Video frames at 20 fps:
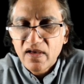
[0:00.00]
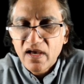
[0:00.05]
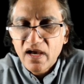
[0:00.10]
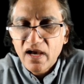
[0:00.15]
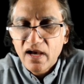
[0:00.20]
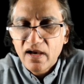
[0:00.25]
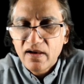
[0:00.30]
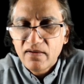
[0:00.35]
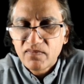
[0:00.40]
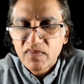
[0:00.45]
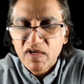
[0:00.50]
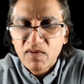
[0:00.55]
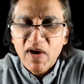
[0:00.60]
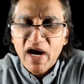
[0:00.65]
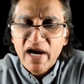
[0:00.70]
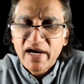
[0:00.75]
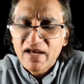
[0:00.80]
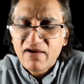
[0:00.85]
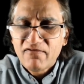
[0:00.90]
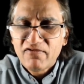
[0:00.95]
He
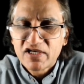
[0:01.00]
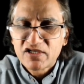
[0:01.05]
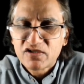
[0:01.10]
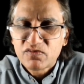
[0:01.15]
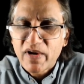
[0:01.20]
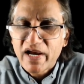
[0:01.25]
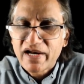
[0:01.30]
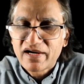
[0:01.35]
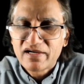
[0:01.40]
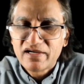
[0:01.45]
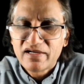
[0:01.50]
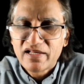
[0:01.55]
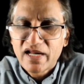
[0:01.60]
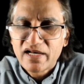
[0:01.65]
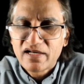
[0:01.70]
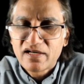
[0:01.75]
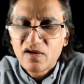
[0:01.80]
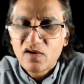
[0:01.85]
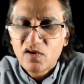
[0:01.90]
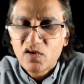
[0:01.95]
might have expected
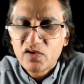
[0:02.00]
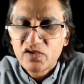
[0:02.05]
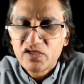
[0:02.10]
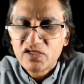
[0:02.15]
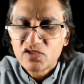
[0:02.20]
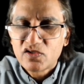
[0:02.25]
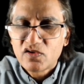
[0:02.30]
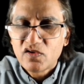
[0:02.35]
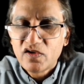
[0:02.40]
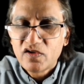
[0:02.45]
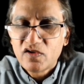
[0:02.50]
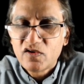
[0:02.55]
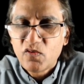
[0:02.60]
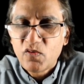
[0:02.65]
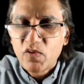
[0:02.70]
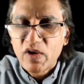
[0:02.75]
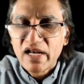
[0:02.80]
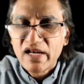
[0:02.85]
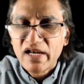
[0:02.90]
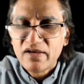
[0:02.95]
that God is going to
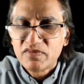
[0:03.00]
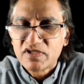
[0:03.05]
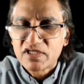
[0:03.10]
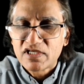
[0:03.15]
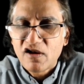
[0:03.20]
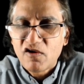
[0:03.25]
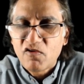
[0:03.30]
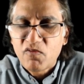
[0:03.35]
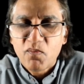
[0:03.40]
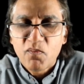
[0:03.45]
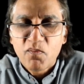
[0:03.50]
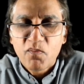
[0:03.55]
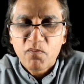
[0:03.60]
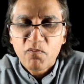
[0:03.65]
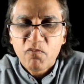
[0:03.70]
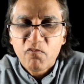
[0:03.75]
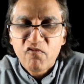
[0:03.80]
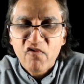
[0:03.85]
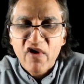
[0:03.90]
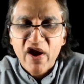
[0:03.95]
reveal himself
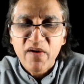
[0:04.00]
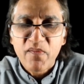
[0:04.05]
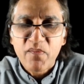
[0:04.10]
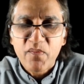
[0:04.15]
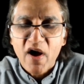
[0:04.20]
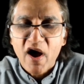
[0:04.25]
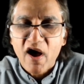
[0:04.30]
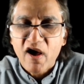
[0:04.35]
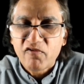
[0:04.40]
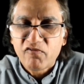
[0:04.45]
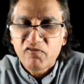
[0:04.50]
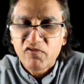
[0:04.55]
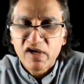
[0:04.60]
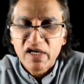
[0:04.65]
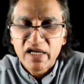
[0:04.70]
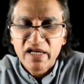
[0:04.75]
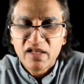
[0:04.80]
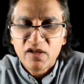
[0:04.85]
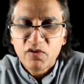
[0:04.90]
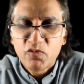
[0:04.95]
very
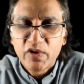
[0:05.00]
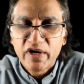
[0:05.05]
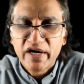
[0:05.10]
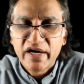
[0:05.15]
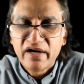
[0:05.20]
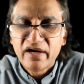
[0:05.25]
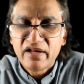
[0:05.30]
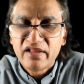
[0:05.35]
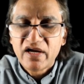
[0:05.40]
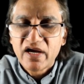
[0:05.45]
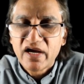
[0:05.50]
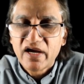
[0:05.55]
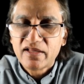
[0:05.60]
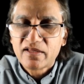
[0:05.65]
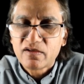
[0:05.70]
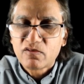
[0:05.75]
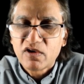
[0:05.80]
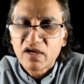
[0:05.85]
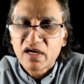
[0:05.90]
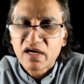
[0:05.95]
powerfully in the wind, the
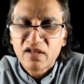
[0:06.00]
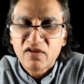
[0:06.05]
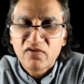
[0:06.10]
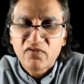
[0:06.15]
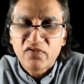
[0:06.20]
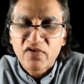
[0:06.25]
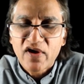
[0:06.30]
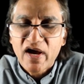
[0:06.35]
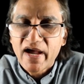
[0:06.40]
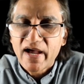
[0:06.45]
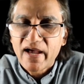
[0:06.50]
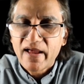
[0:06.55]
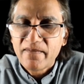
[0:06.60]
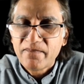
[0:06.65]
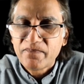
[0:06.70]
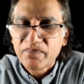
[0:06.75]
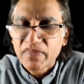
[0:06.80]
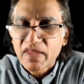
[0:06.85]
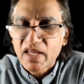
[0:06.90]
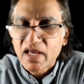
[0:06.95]
earthquake, and the fire,
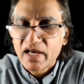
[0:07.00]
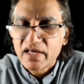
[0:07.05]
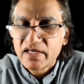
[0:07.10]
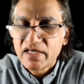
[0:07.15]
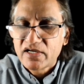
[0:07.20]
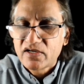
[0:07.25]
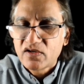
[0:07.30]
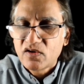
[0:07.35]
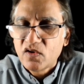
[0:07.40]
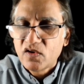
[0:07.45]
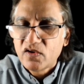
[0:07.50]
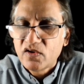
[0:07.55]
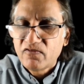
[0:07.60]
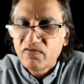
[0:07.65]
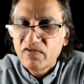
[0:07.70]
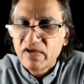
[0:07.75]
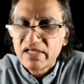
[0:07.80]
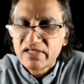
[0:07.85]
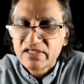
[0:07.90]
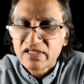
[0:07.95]
and yet God
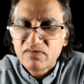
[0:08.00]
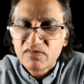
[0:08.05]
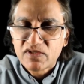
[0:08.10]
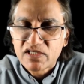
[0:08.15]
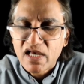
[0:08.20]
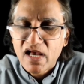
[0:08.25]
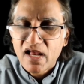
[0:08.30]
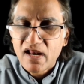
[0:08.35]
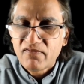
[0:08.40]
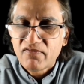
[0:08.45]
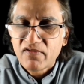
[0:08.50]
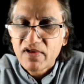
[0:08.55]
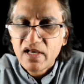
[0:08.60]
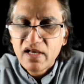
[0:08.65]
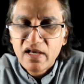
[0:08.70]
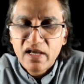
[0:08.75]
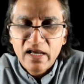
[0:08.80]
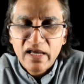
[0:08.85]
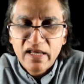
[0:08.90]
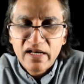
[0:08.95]
reveals himself
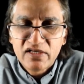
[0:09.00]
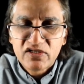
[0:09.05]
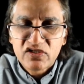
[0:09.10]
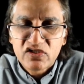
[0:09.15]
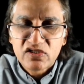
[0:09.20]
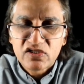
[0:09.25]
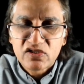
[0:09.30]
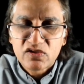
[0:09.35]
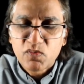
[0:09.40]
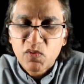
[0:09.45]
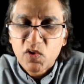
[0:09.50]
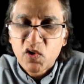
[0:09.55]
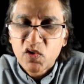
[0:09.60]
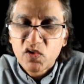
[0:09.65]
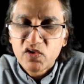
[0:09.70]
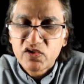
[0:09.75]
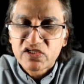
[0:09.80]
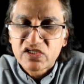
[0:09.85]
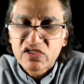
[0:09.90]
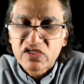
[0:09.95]
in a
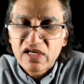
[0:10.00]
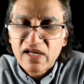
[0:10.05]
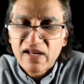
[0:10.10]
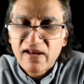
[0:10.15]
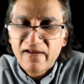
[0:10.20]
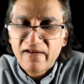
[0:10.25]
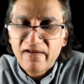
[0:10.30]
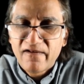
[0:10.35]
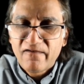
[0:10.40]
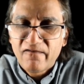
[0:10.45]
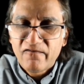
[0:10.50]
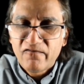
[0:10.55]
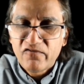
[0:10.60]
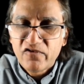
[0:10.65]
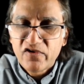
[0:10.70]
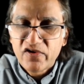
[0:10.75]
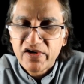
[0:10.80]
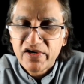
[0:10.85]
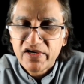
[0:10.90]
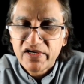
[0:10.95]
small, still
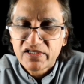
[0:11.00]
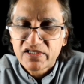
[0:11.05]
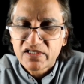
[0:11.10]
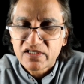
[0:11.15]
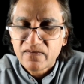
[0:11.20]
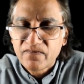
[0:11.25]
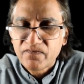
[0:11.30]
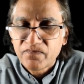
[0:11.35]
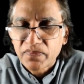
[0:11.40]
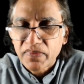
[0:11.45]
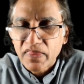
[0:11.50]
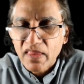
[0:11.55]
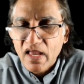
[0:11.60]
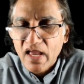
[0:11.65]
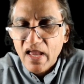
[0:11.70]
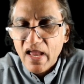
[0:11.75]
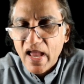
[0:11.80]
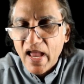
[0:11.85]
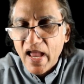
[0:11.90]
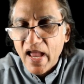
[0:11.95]
voice.
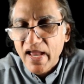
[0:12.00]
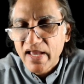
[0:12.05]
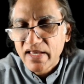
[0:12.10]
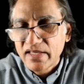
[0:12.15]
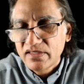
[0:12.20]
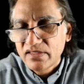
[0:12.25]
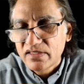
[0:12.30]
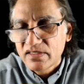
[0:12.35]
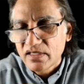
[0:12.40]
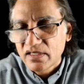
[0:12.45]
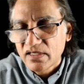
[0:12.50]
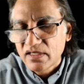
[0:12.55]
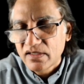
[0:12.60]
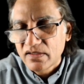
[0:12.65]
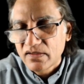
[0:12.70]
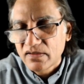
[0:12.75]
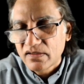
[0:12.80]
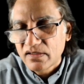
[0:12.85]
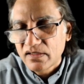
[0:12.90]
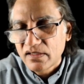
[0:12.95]
And
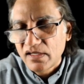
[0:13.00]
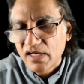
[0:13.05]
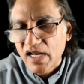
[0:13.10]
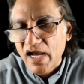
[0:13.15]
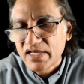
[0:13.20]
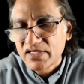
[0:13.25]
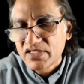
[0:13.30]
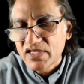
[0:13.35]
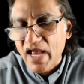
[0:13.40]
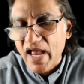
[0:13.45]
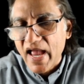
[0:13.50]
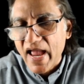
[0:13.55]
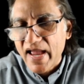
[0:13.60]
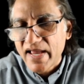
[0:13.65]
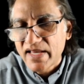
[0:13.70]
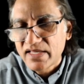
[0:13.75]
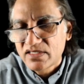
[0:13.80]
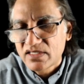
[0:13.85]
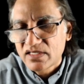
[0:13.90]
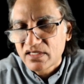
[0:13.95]
Elijah
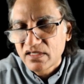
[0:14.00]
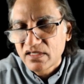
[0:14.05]
had